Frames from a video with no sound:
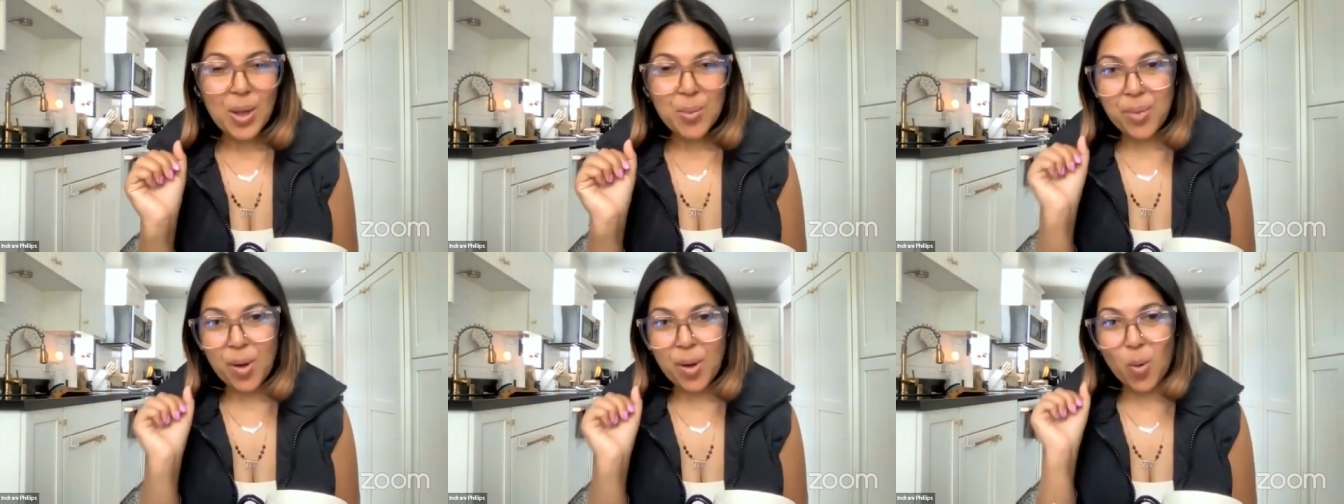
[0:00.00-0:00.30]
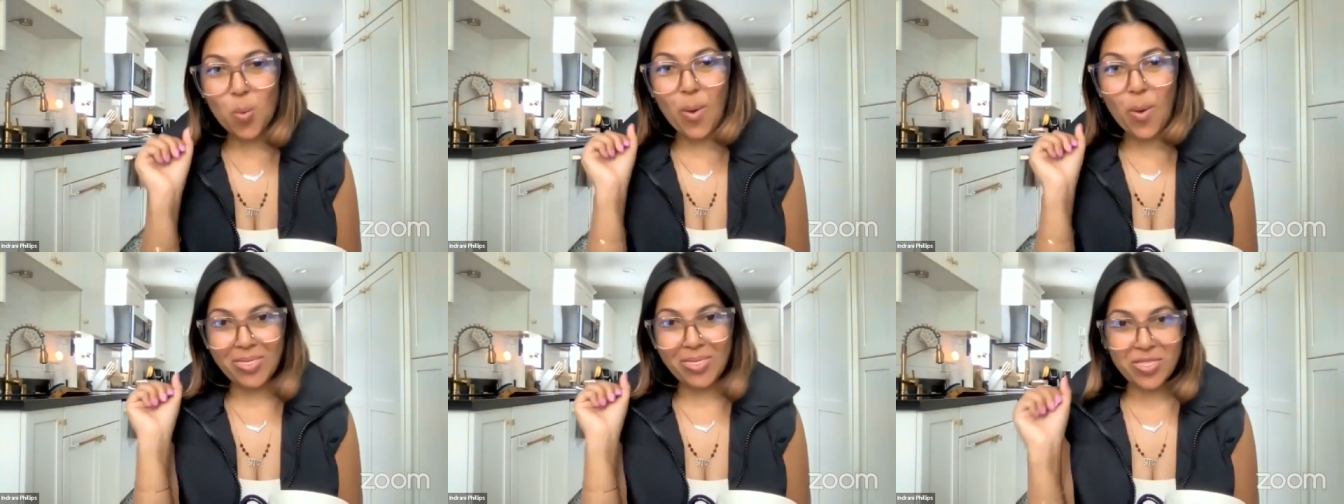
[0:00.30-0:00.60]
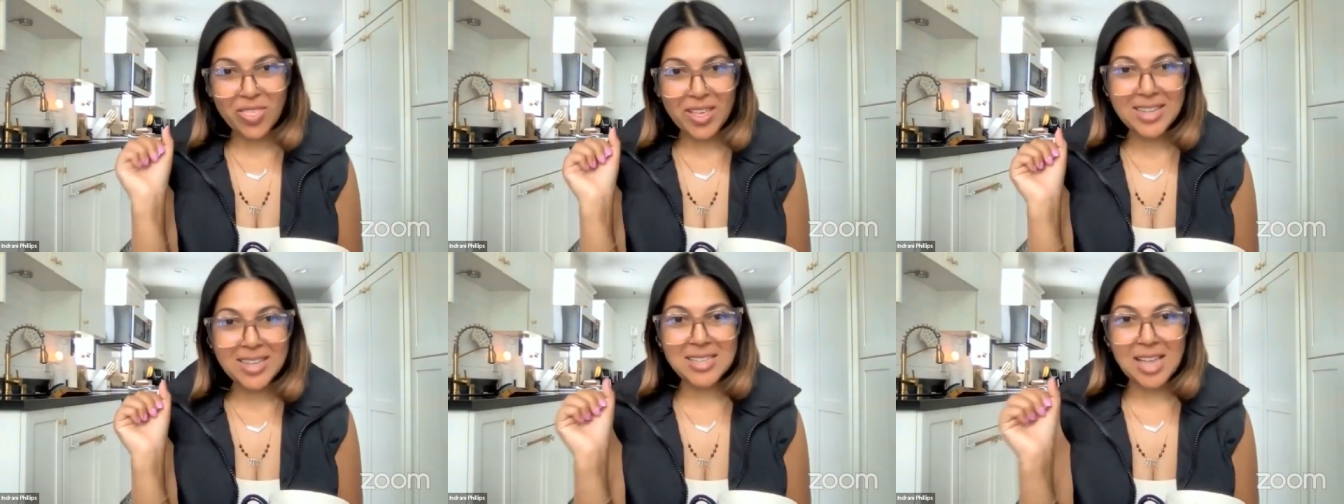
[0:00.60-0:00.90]
but
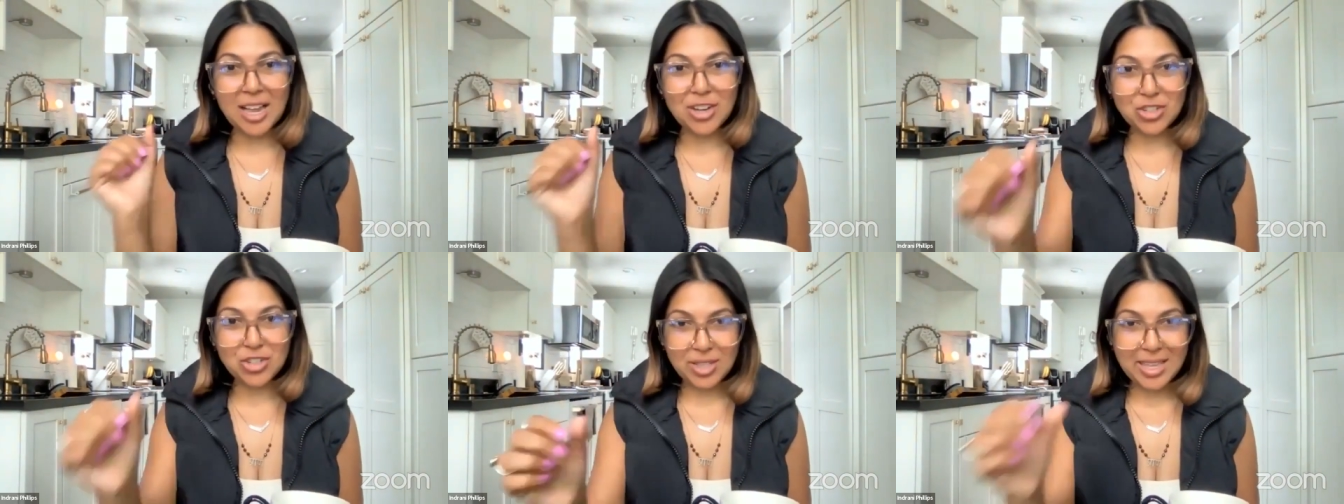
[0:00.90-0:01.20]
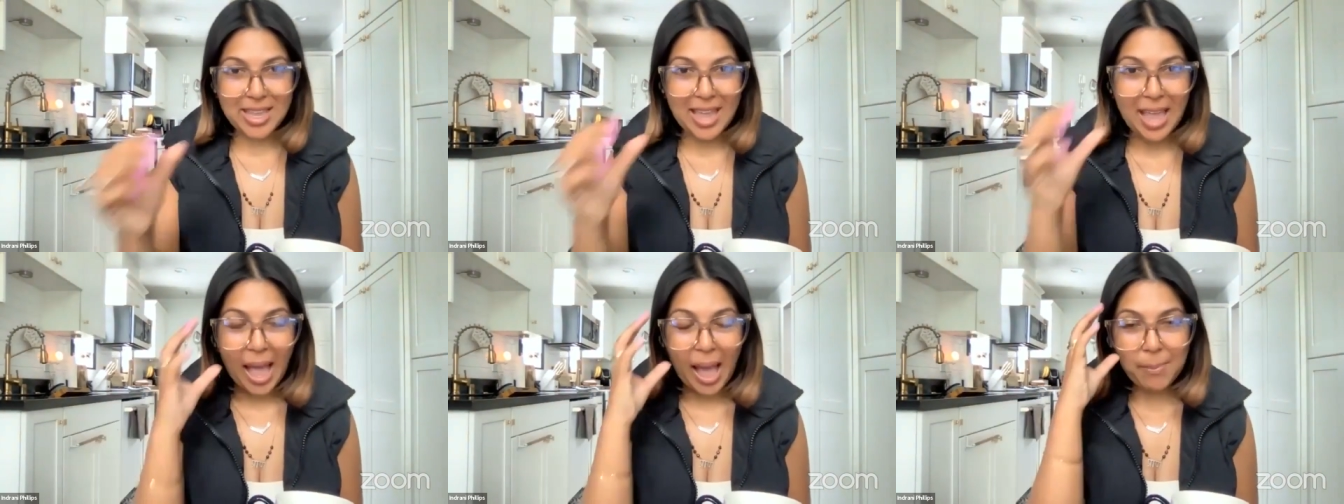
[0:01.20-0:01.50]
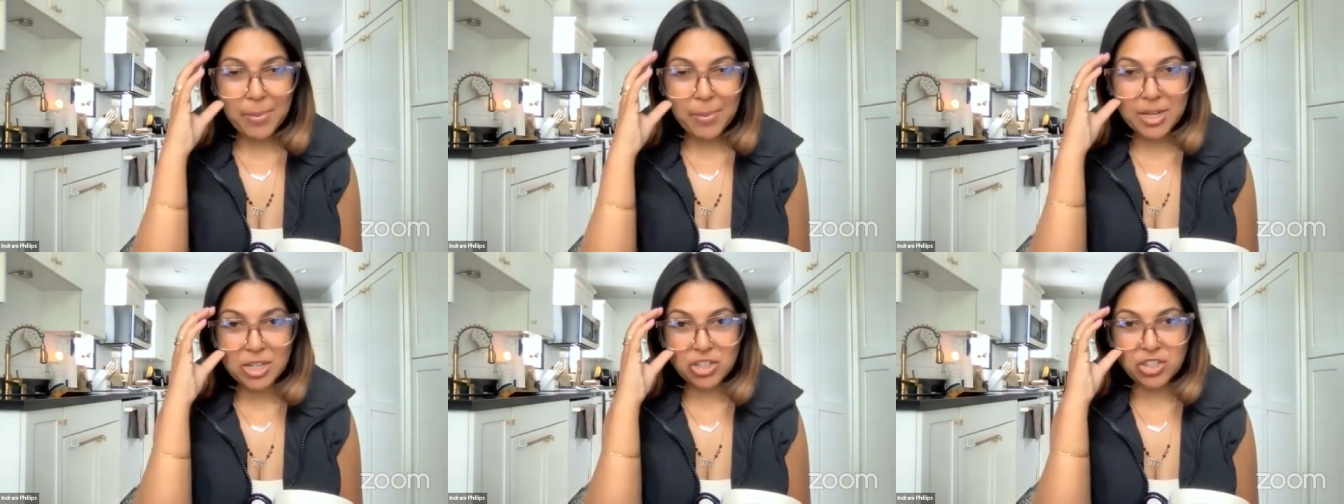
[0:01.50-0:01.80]
when things actually
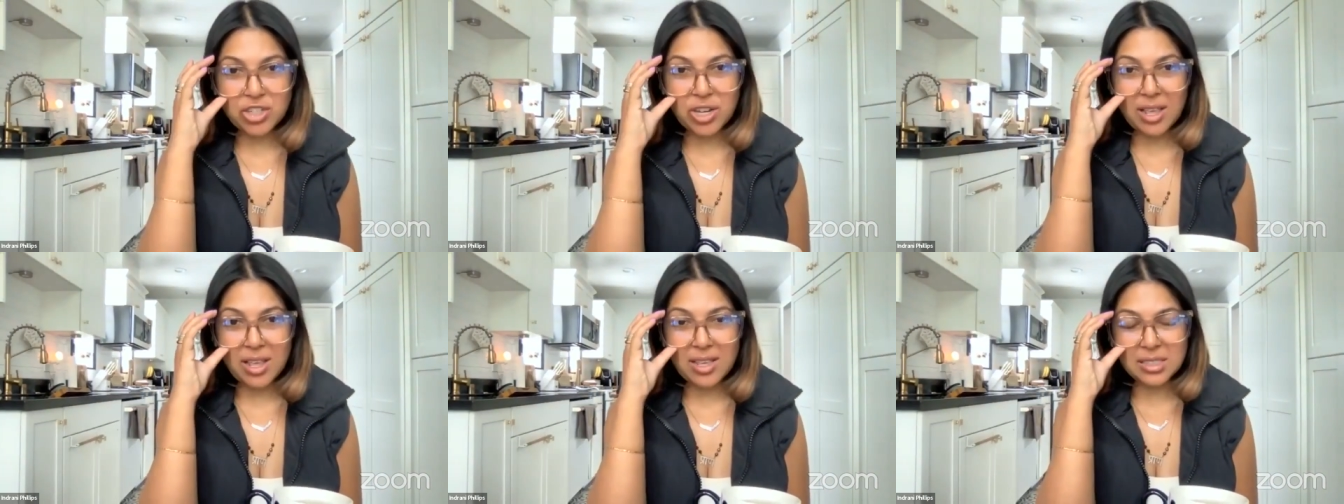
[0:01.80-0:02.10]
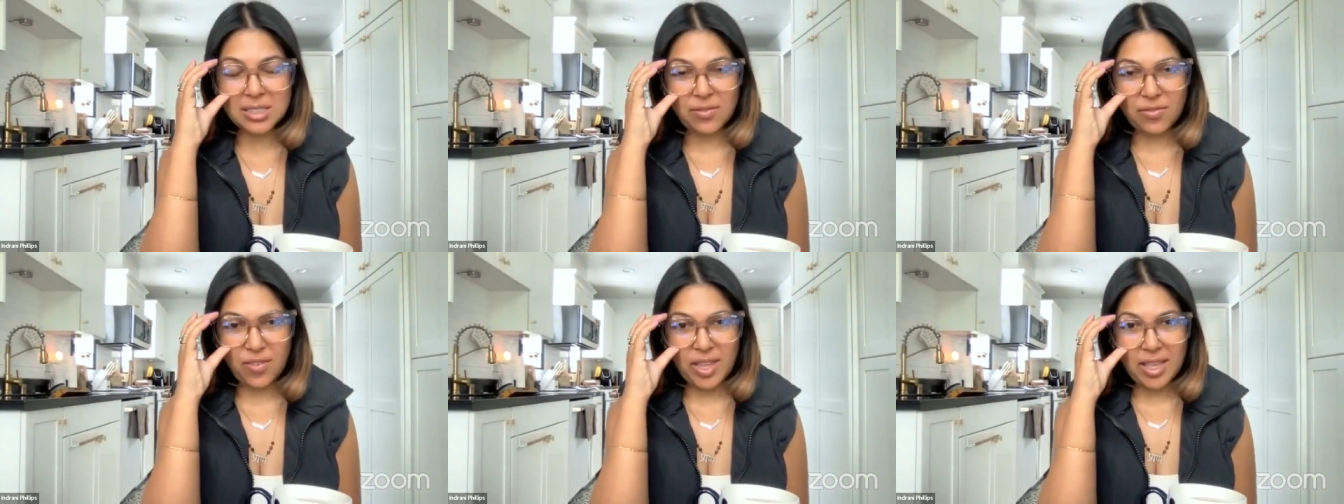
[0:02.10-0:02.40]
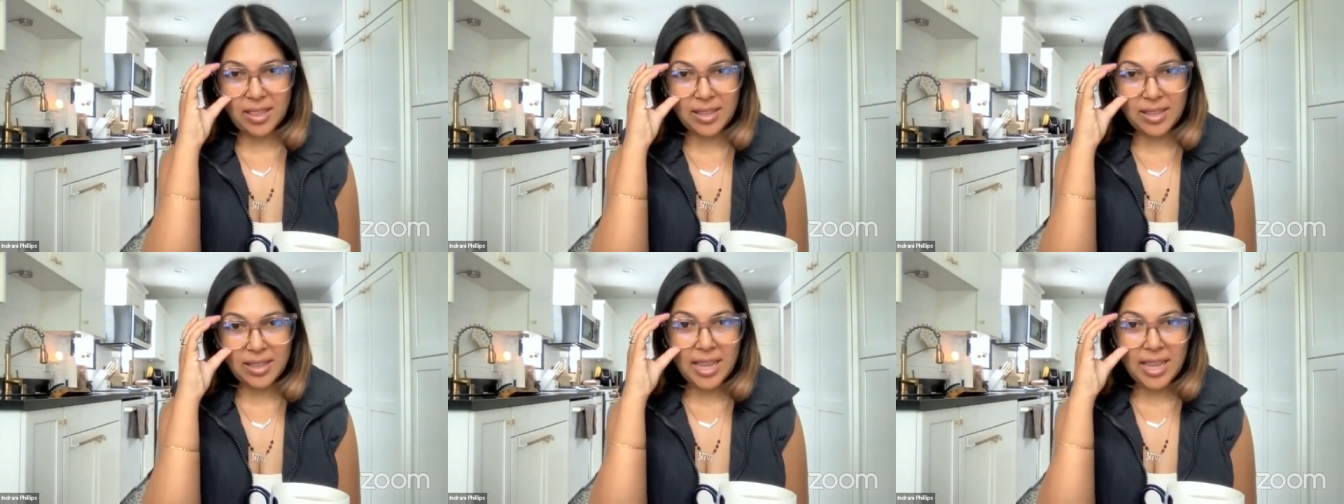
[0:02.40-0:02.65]
happen, the shit hits the fan.